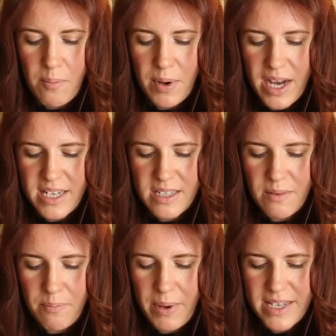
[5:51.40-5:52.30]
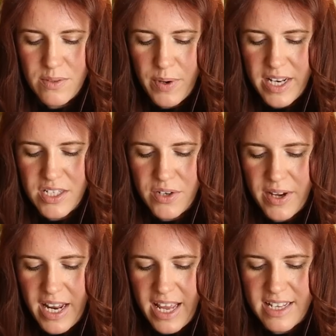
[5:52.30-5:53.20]
but best way to do
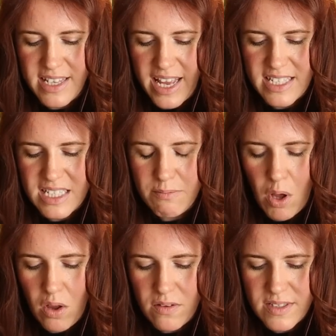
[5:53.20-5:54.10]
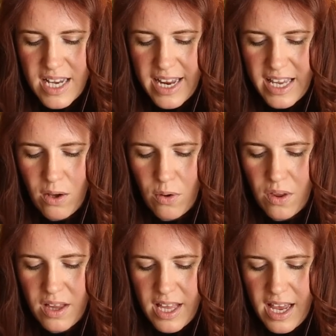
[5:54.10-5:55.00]
it is a small, tiny
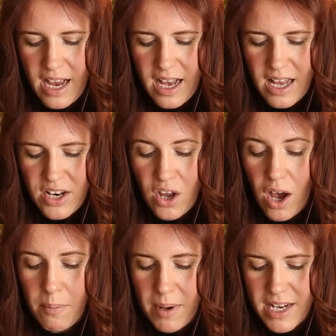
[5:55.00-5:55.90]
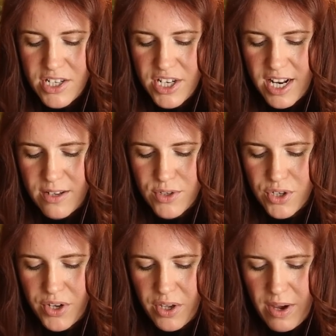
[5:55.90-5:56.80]
hole, uh, not much, and I'll
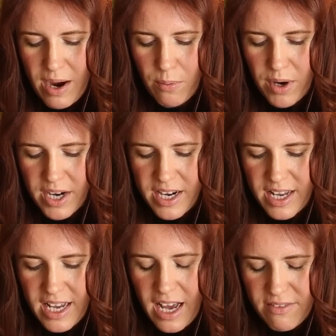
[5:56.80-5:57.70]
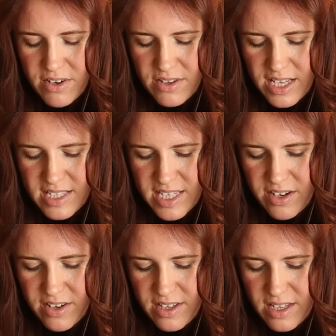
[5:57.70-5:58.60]
show you how we're gonna cover these
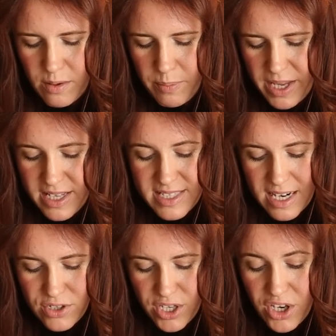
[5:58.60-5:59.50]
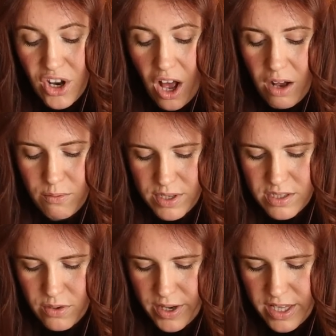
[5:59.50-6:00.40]
here in a little bit. It's actually not with
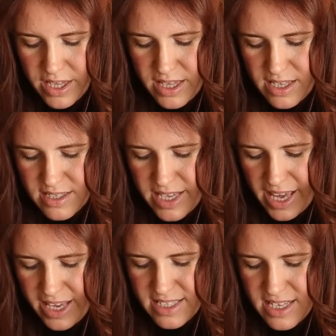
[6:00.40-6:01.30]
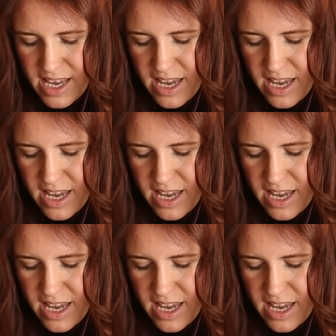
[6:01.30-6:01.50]
soil in this case.